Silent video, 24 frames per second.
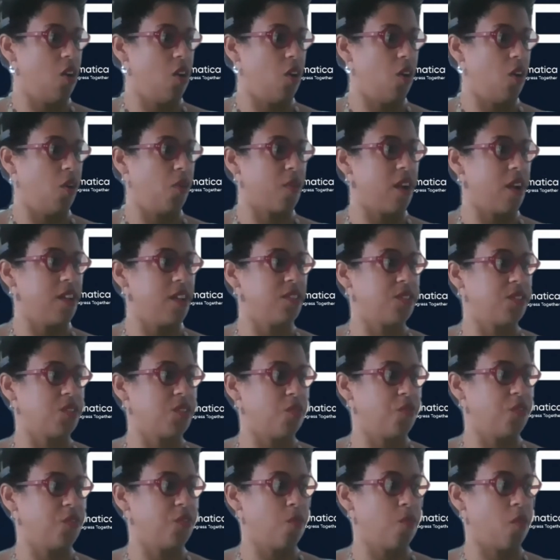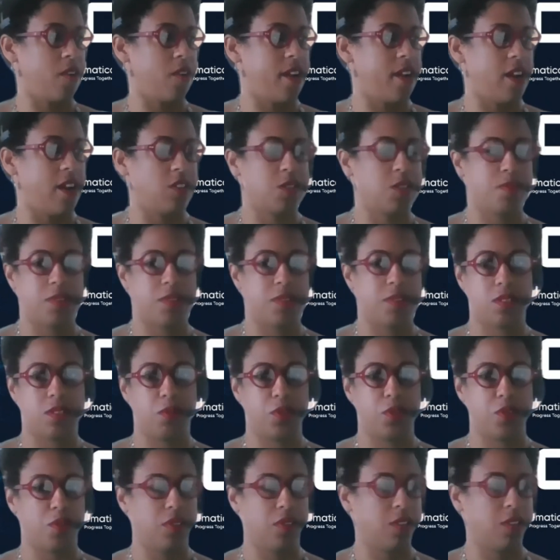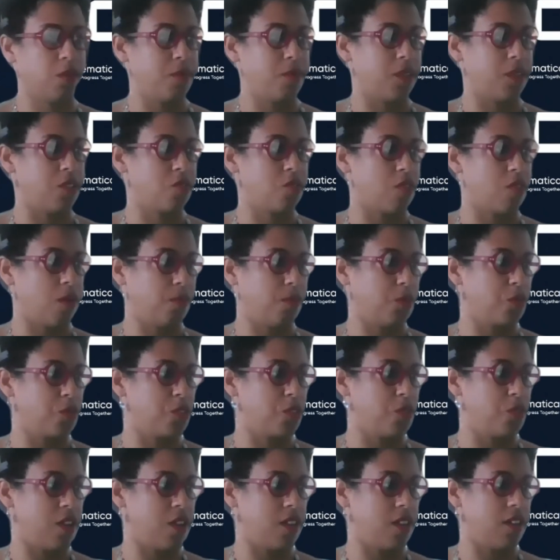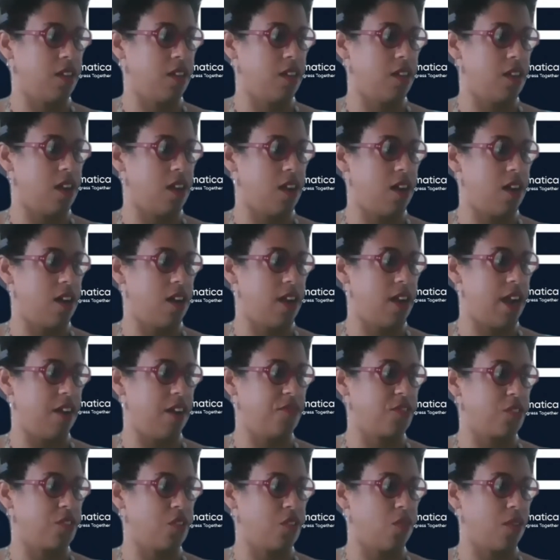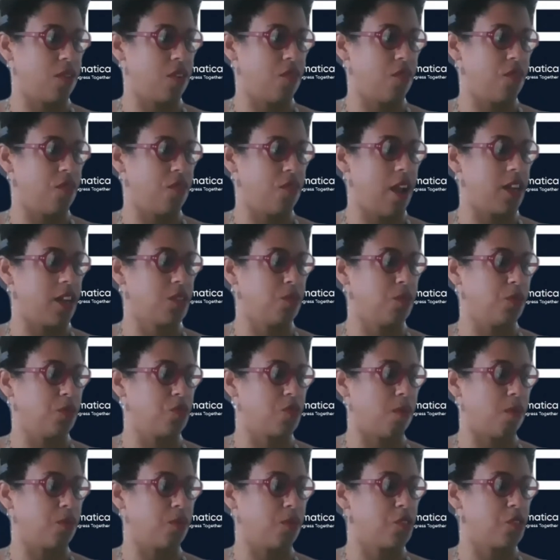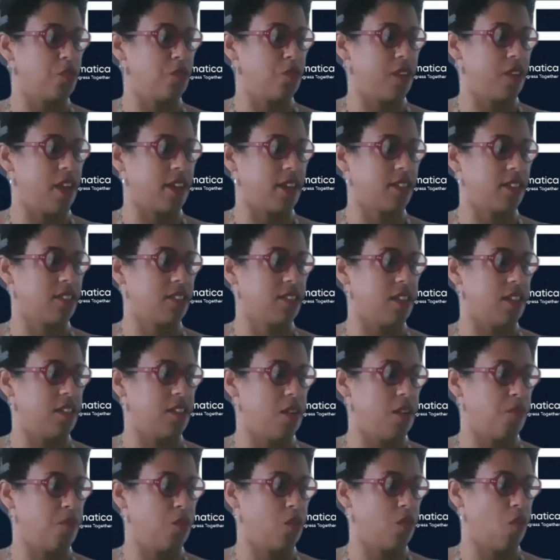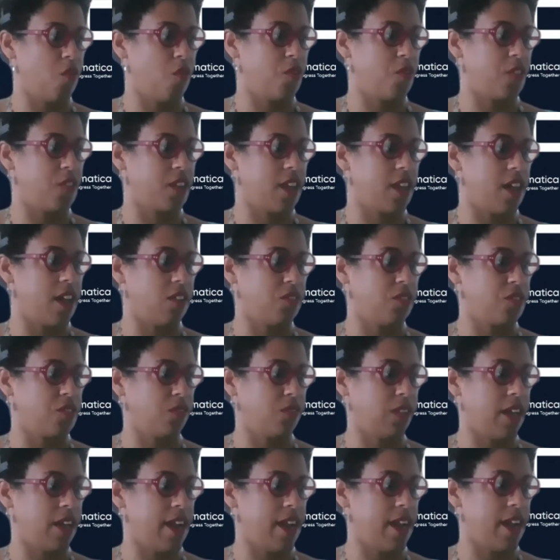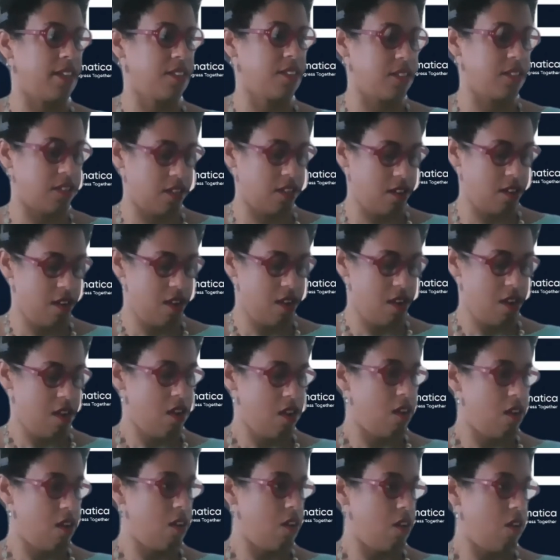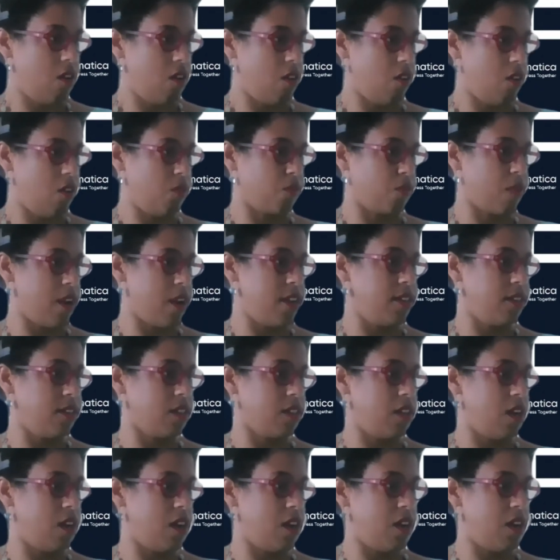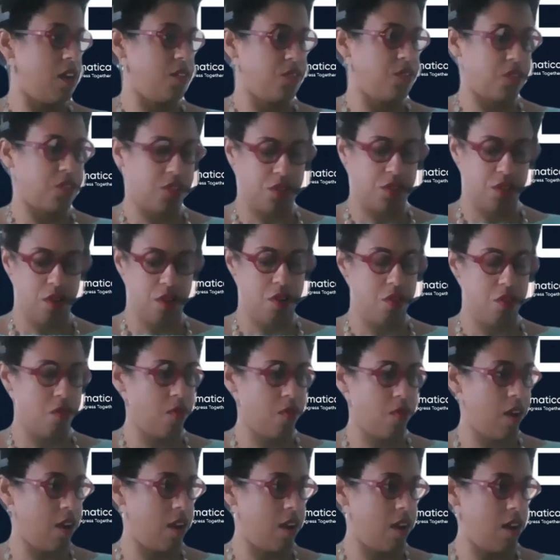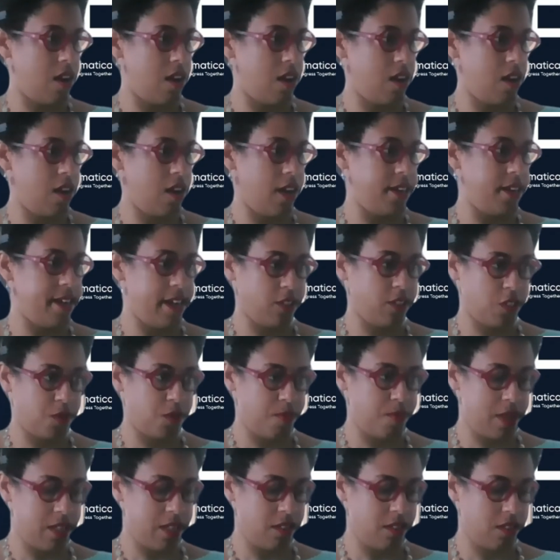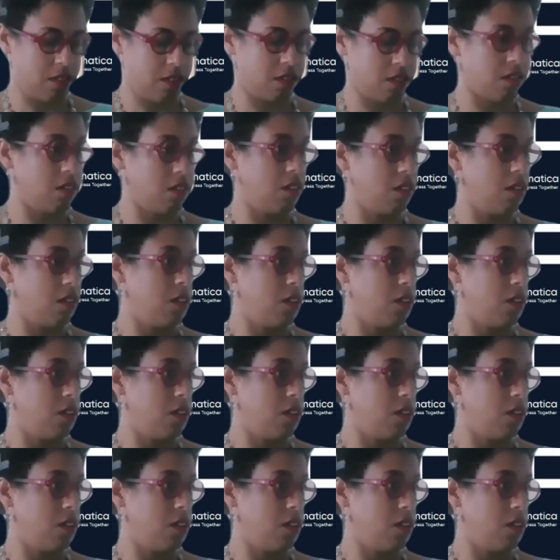All right. So a few more announcements, and we'll do a little bit of troubleshooting uh, after going over. Actually, we'll troubleshoot next, and then we'll go over the calendar last. All right. Uh, so uh, announcements.